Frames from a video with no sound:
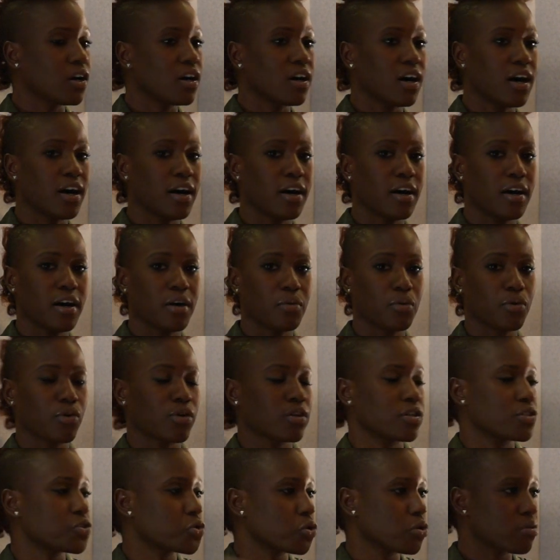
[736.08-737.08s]
Uh, we were
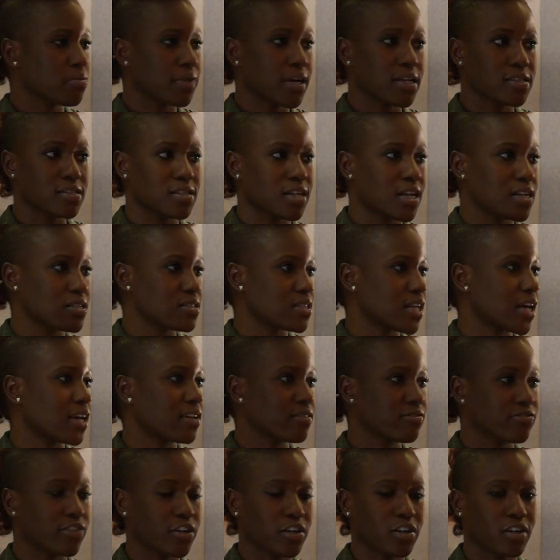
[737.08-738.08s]
on a tour bus and I
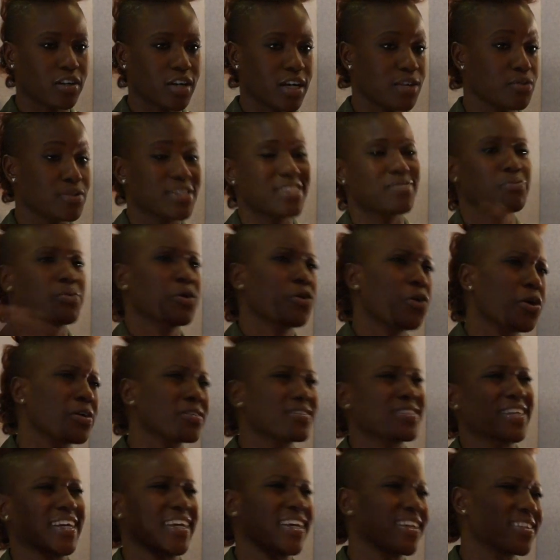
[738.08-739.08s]
sang for her. I was, we were all
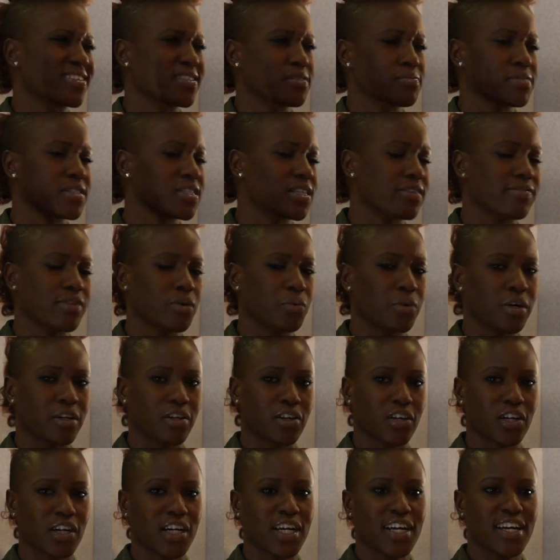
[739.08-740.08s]
singing some Stevie
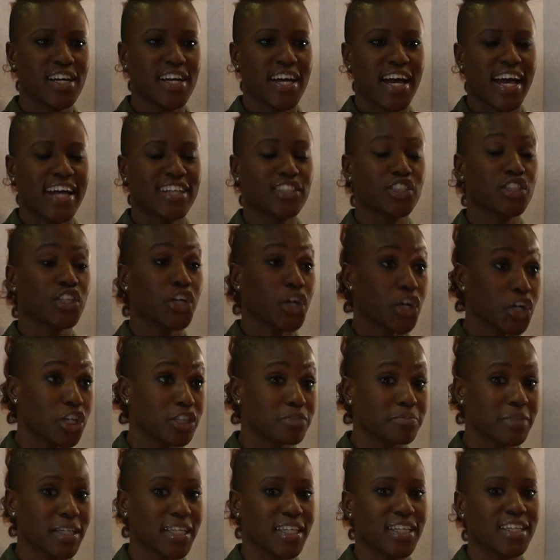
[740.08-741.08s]
Wonder. And she
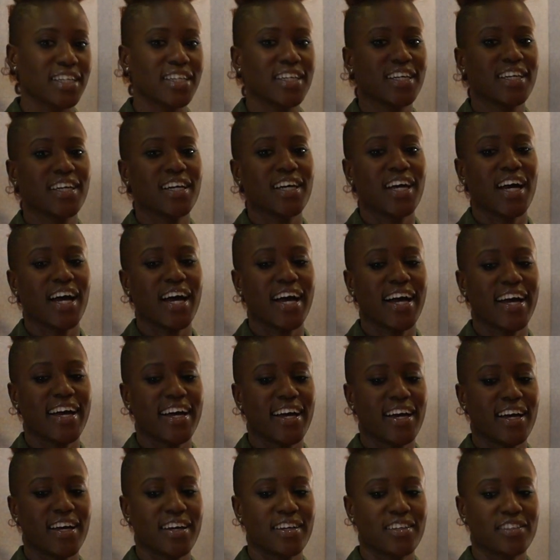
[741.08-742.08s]
heard me
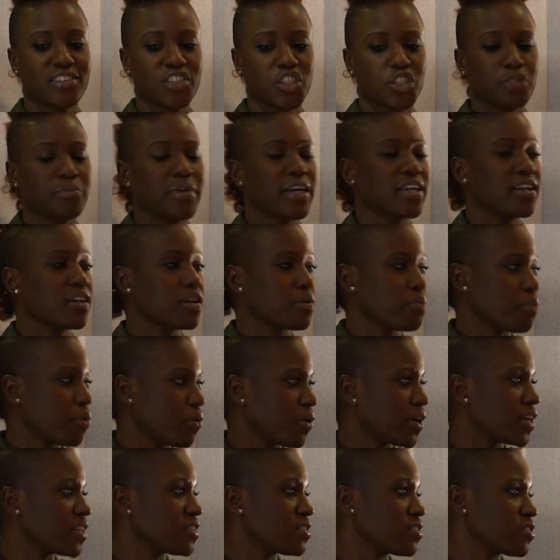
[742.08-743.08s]
and she made it a
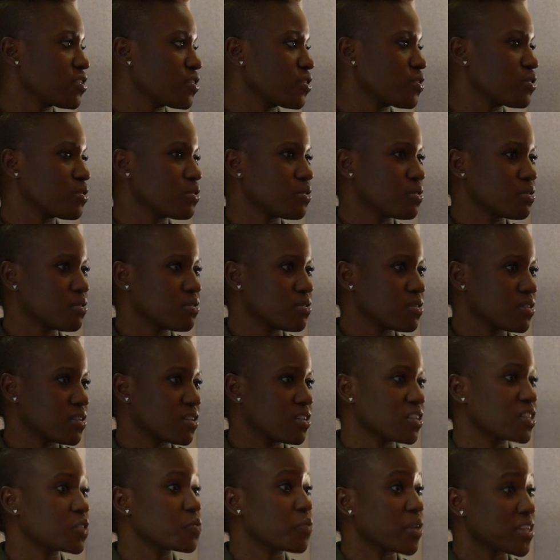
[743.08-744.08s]
point to to
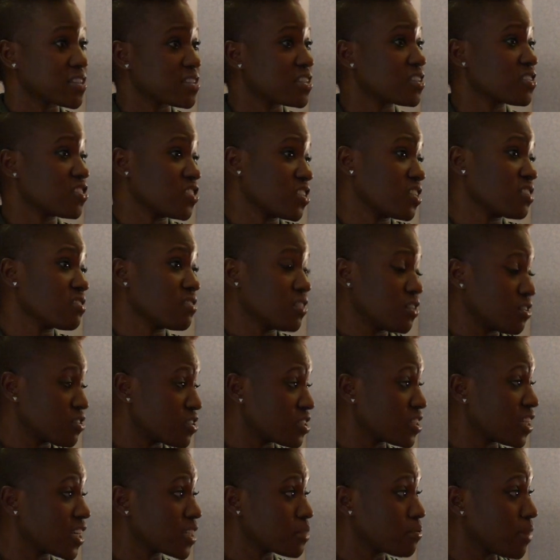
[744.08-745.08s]
express that she you know
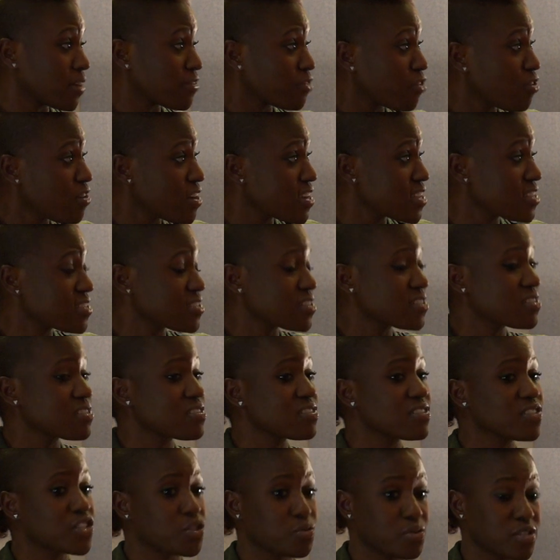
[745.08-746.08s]
she liked my voice
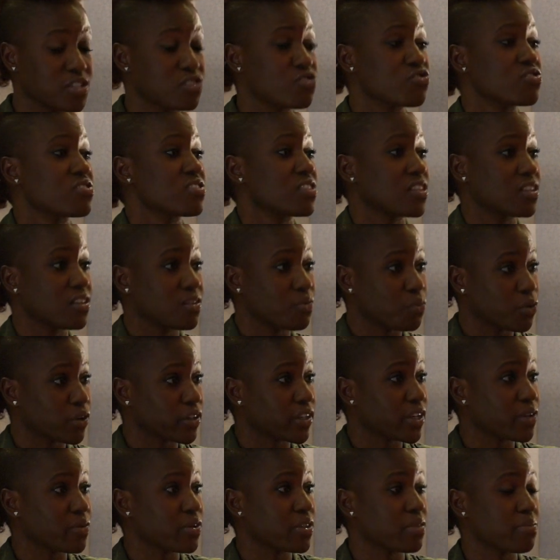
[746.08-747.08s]
and she was interested in
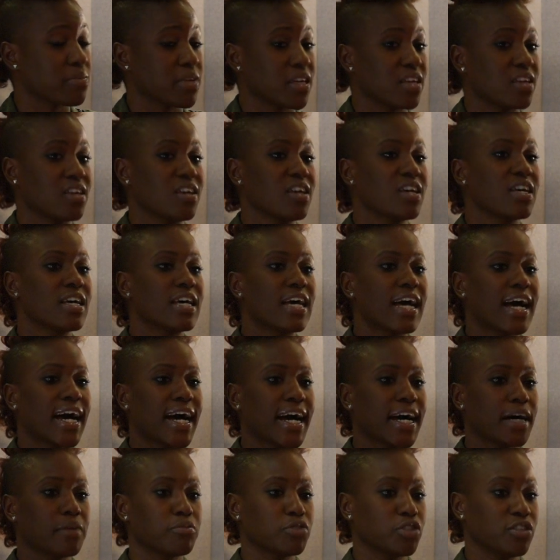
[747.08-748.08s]
working with me.
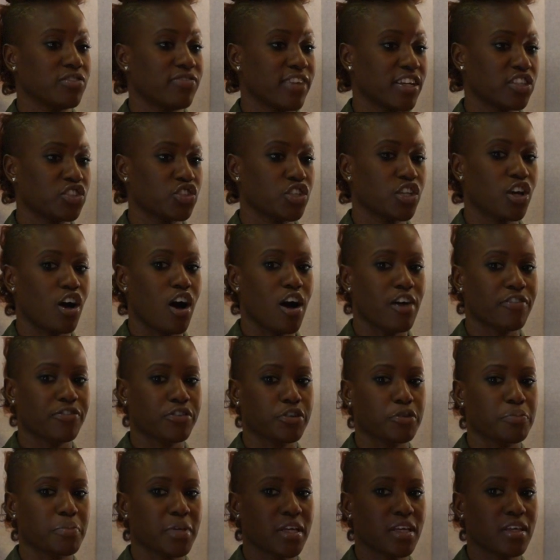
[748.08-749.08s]
Um, she eventually
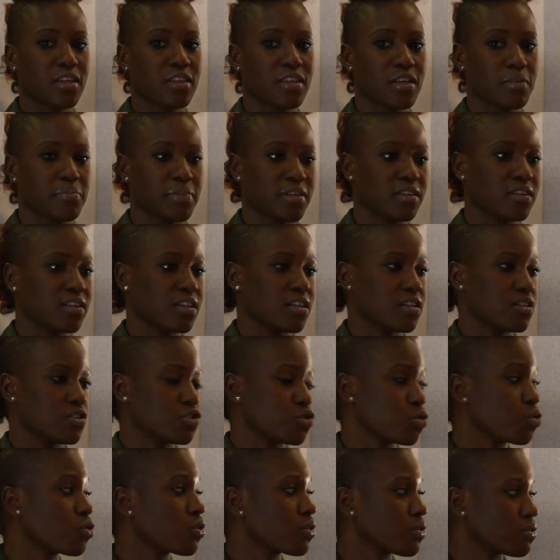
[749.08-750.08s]
offered me the ability to
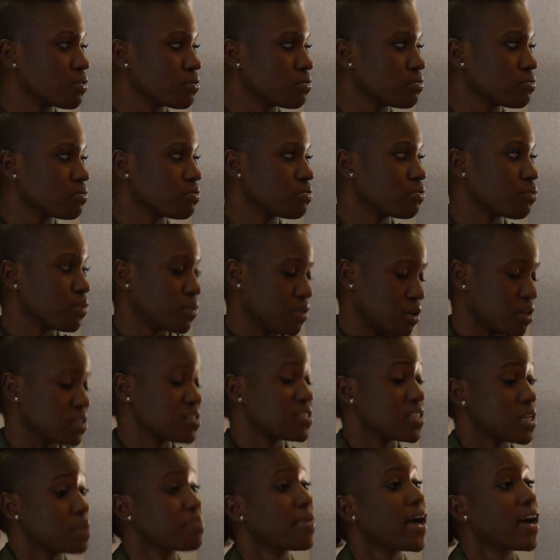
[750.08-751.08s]
tour a uh,
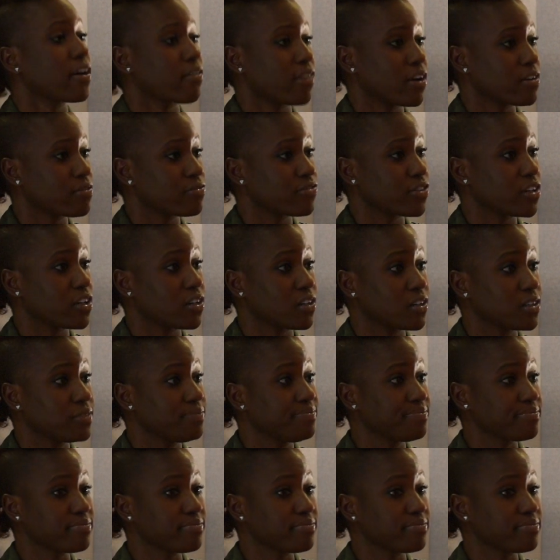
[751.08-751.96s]
sing background for her,